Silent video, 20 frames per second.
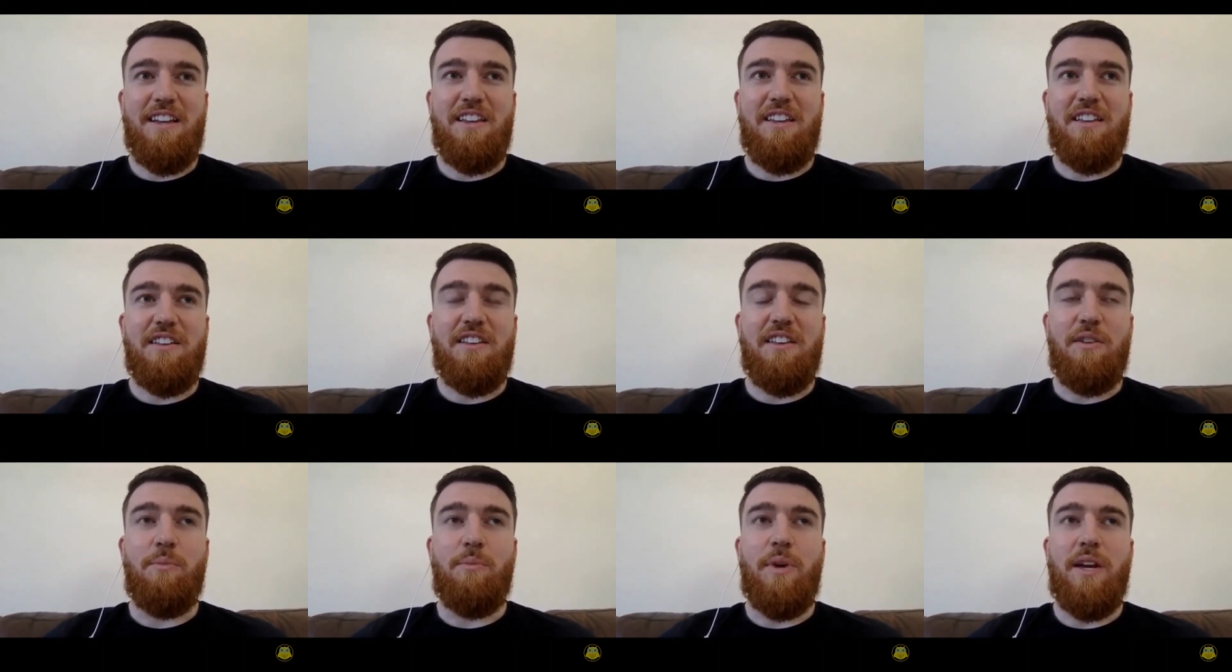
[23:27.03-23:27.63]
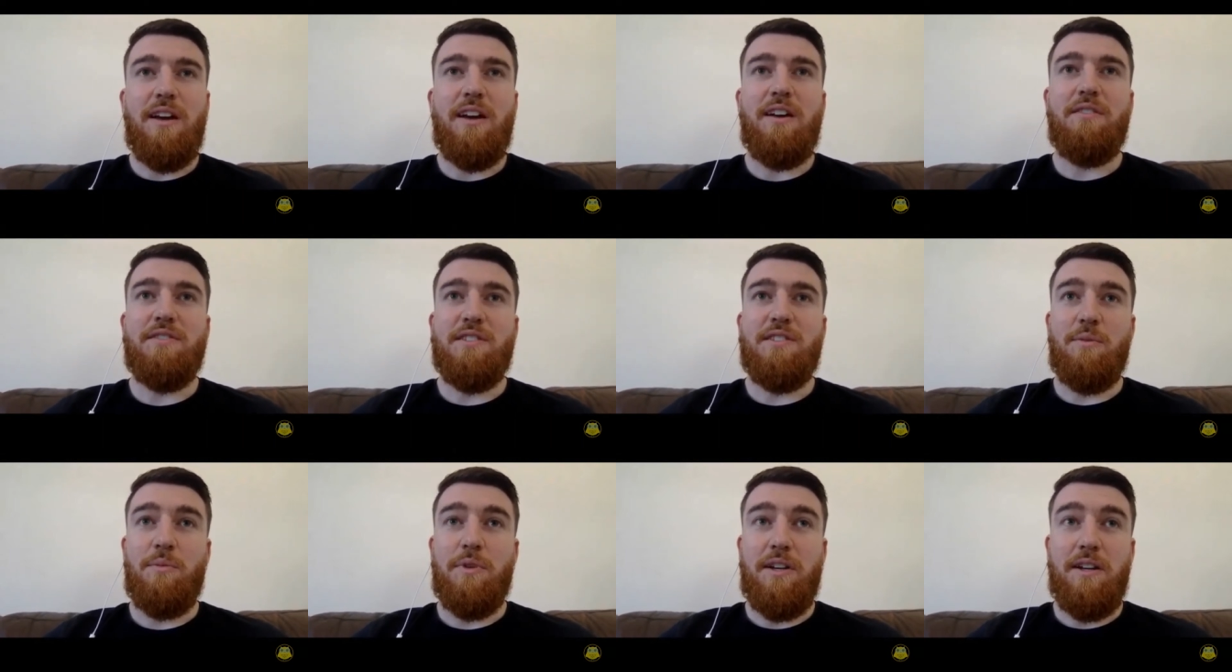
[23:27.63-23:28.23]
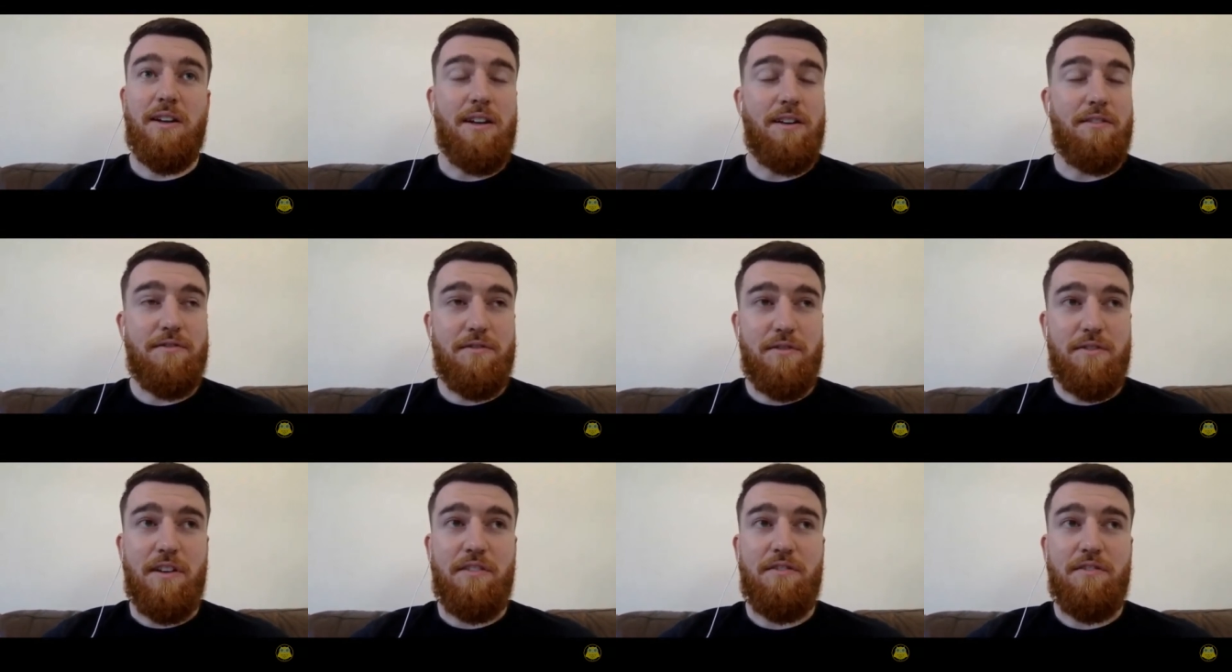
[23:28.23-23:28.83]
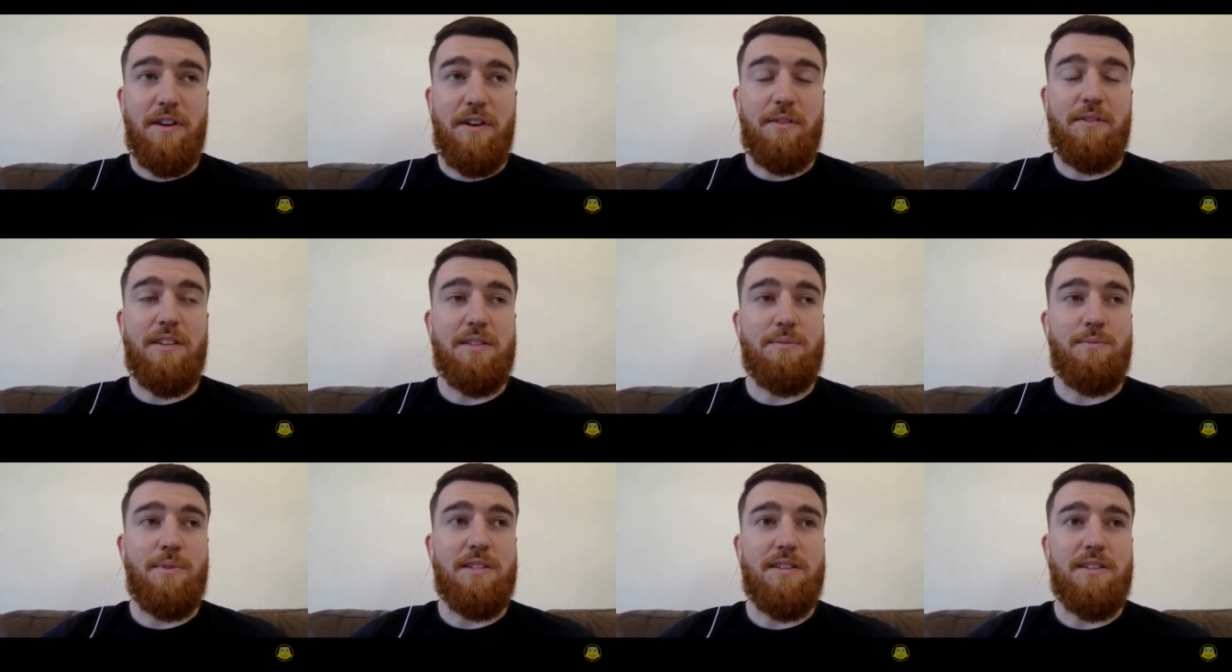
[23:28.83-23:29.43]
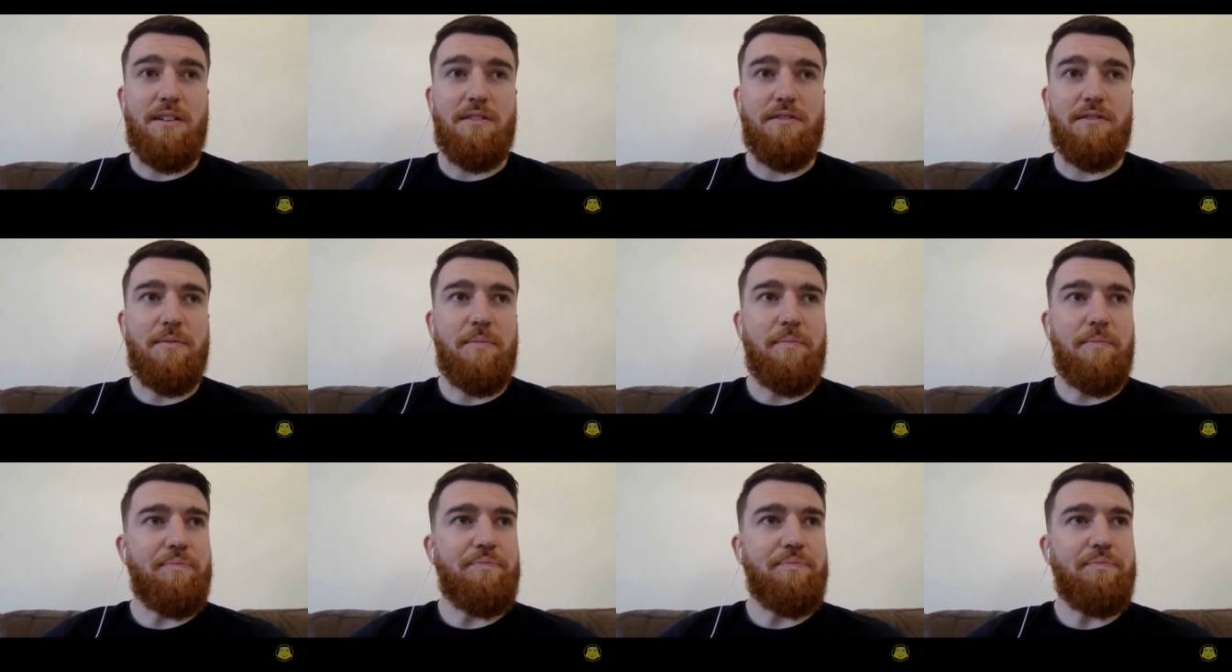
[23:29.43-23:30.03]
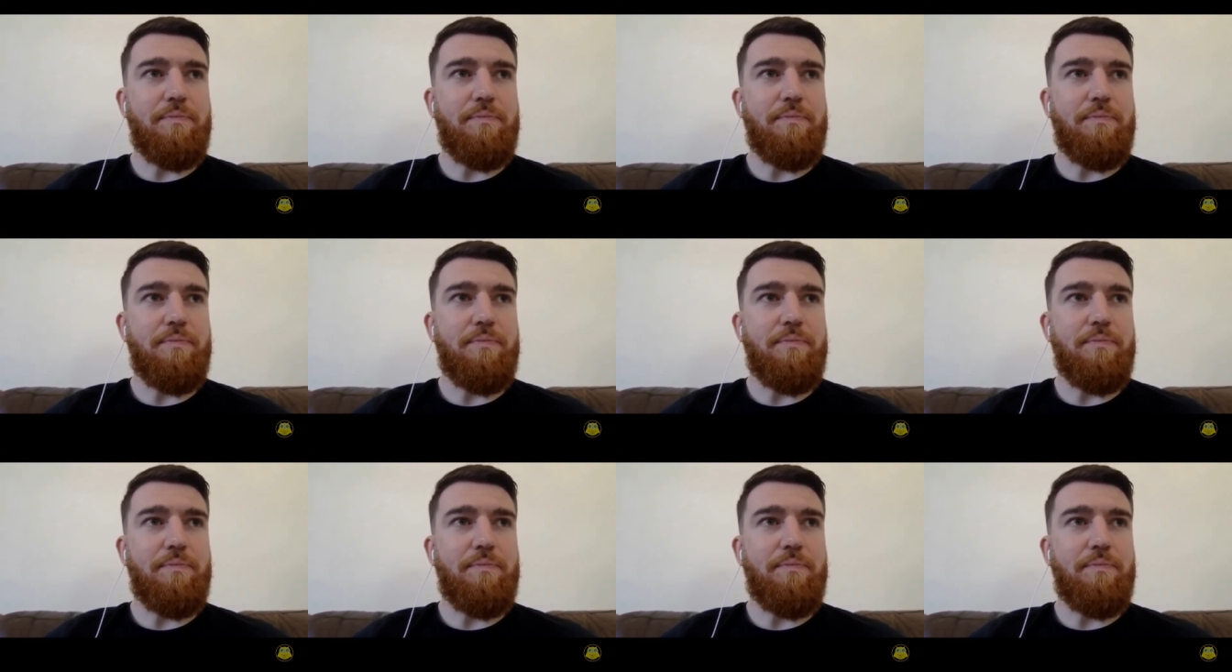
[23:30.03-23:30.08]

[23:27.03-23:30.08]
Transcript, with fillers: you may have somebody, and I've, i found this myself,